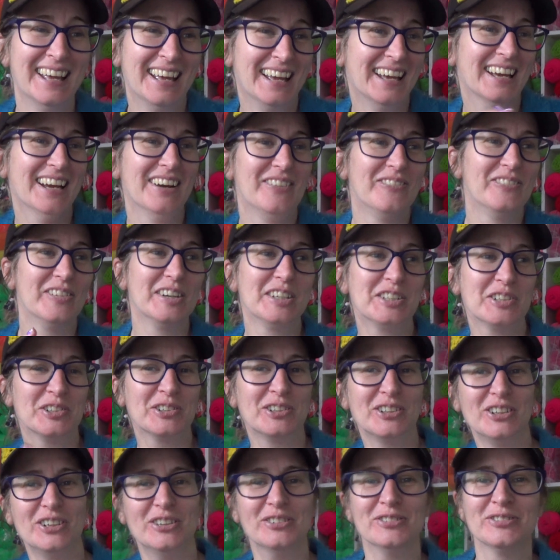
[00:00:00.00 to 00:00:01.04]
And we
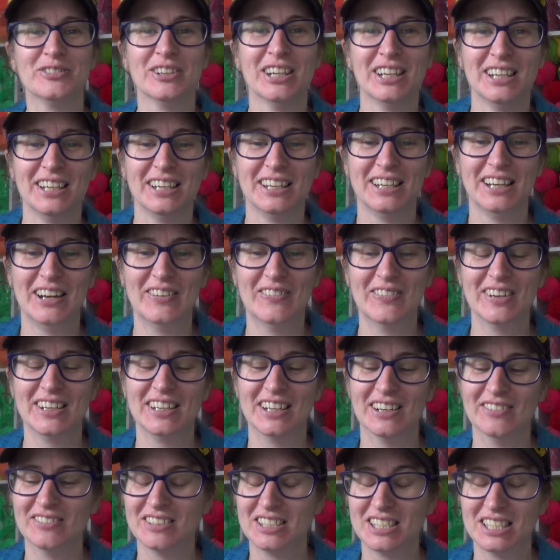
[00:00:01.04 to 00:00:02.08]
toddle off and we
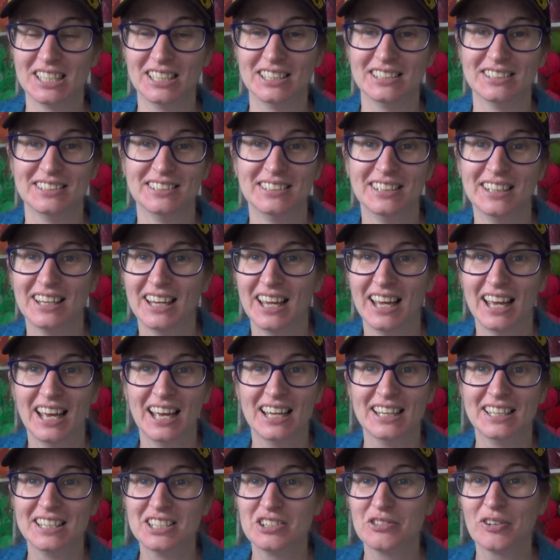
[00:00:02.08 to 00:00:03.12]
go and sit,
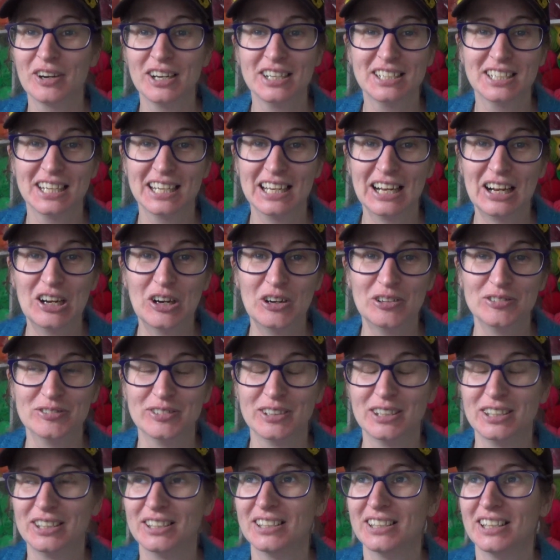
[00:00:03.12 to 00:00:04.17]
and there's free tea and
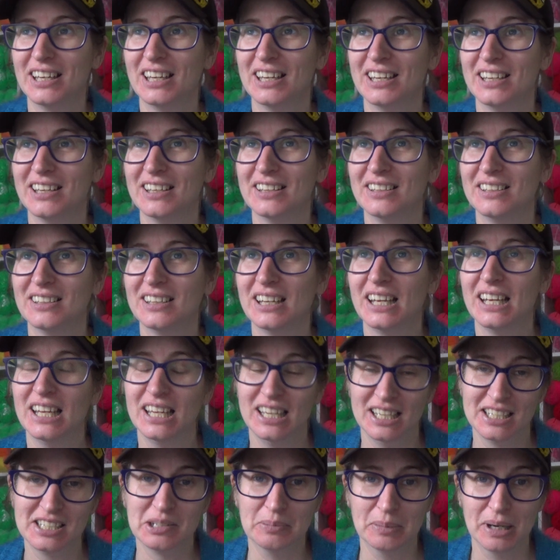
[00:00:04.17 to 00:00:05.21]
coffee, and
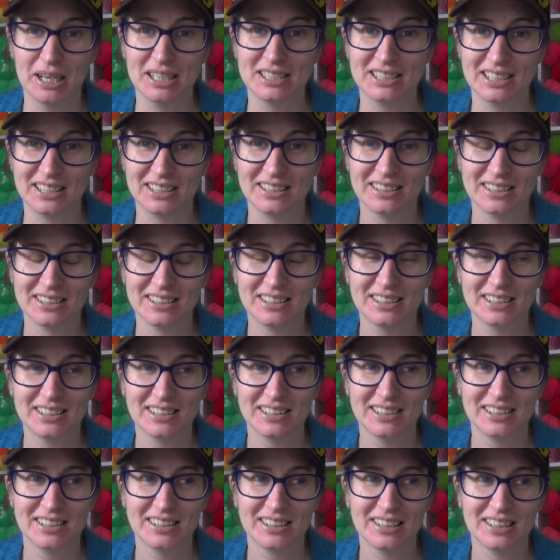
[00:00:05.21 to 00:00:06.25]
it's amazing.
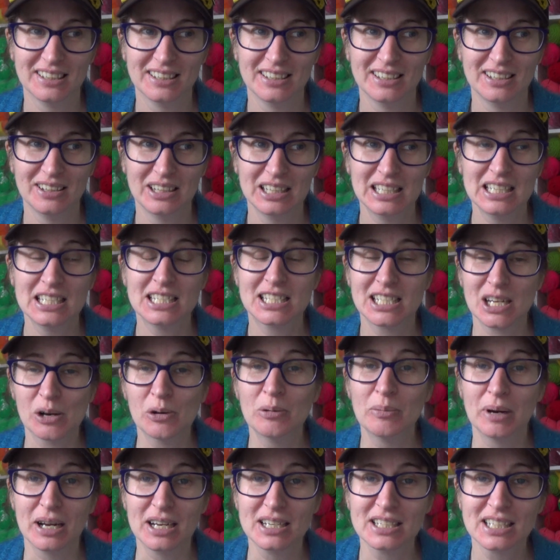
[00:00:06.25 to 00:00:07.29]
It's so
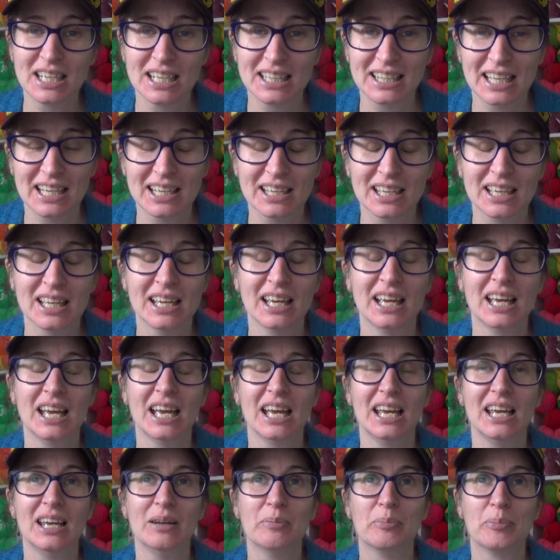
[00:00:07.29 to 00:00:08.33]
amazing that
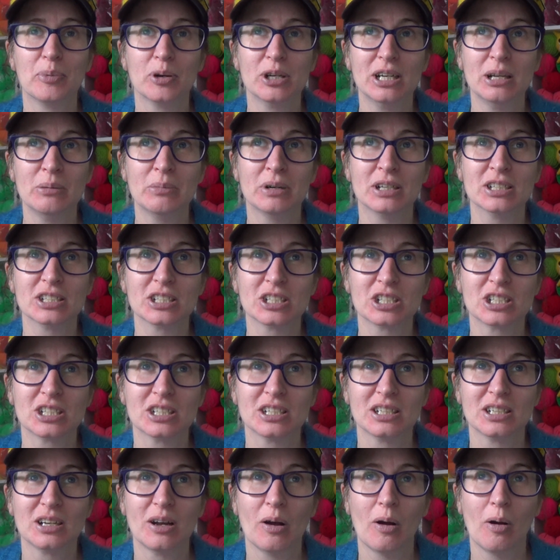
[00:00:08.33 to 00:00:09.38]
it pretty
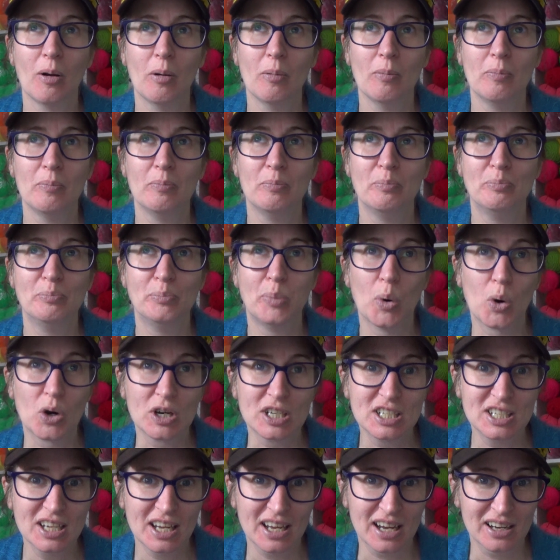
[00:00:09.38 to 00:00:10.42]
much
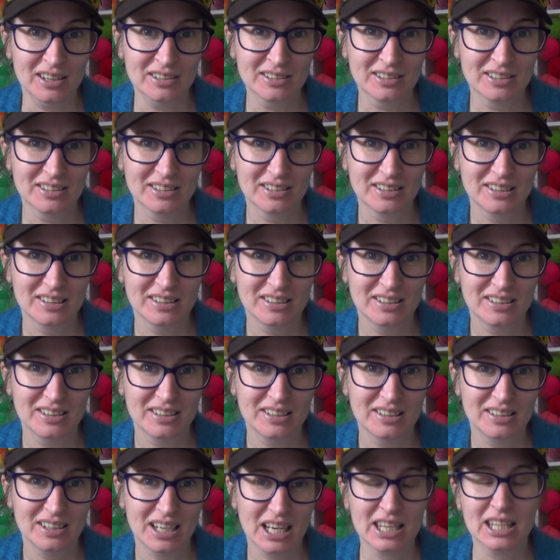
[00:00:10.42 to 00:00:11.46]
booked out.
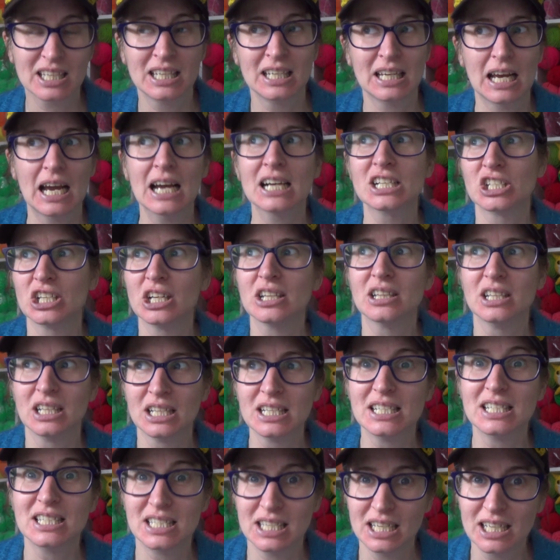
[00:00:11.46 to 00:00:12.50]
I think
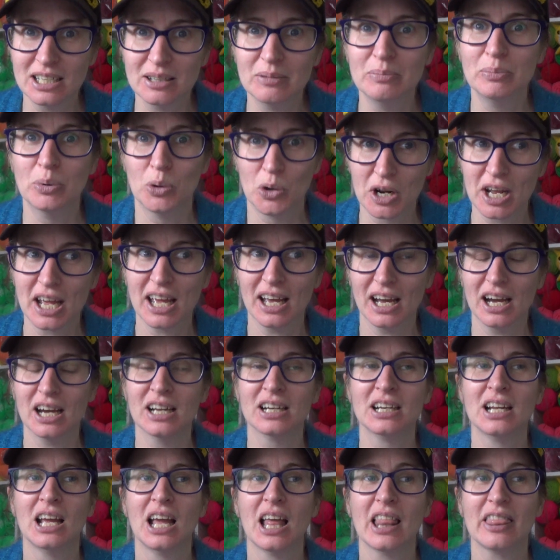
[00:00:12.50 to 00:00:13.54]
it did book
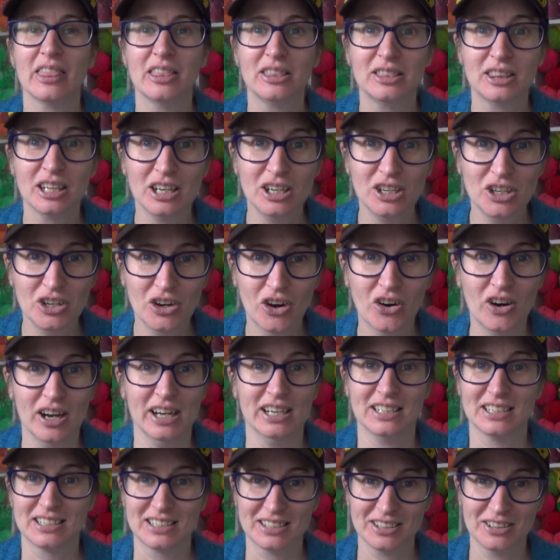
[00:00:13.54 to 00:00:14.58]
out the
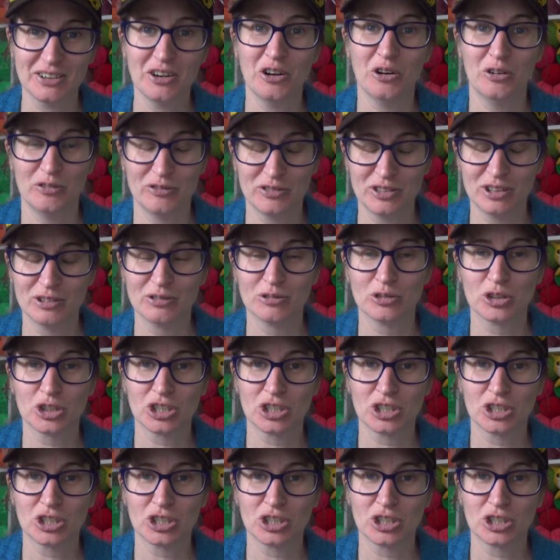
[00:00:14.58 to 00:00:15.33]
night of the